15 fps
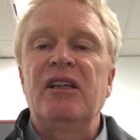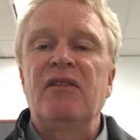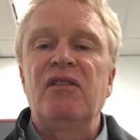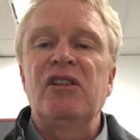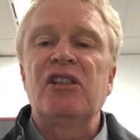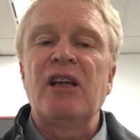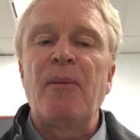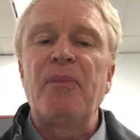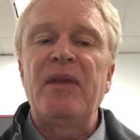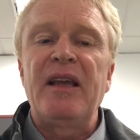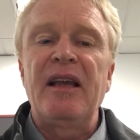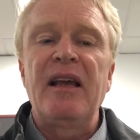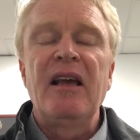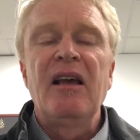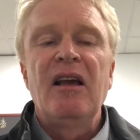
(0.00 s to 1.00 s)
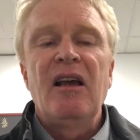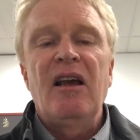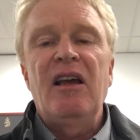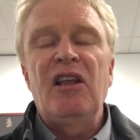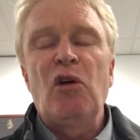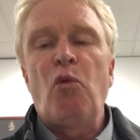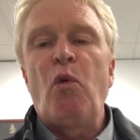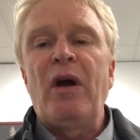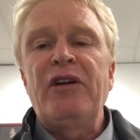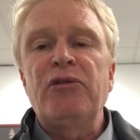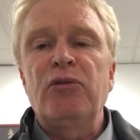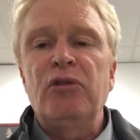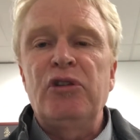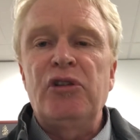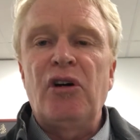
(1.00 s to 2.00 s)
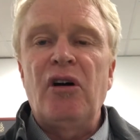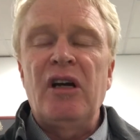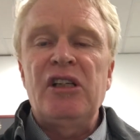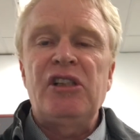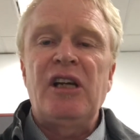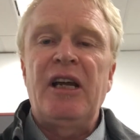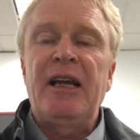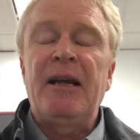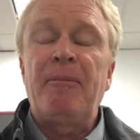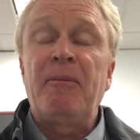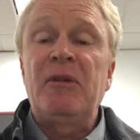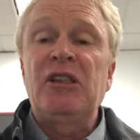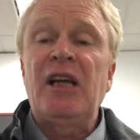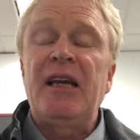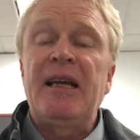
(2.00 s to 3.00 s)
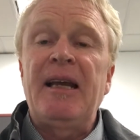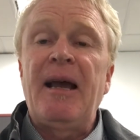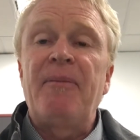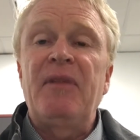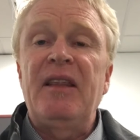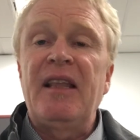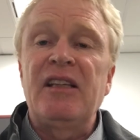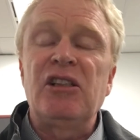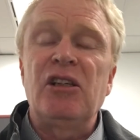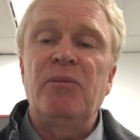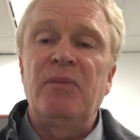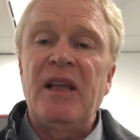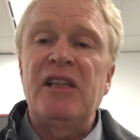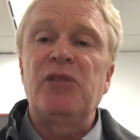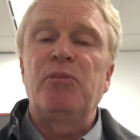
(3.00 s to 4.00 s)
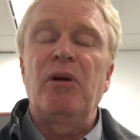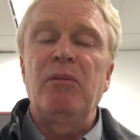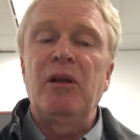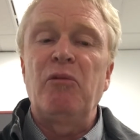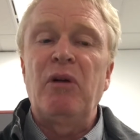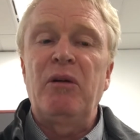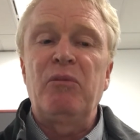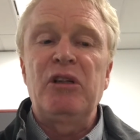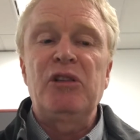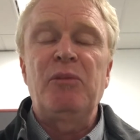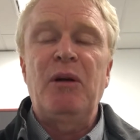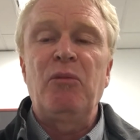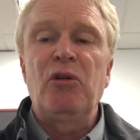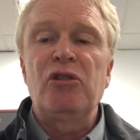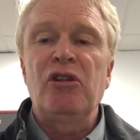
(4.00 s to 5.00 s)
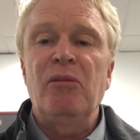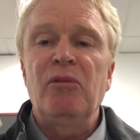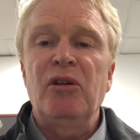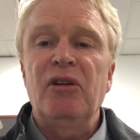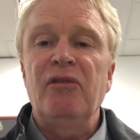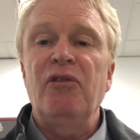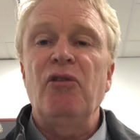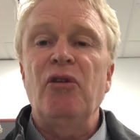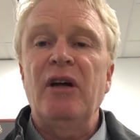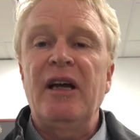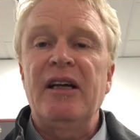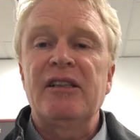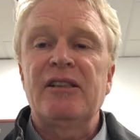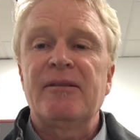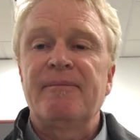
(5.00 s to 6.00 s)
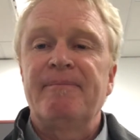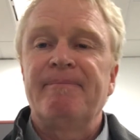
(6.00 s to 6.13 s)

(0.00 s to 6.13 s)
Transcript: And if there's something either wet or dry shaking up, then that's probably when we spend more time looking at forecasts.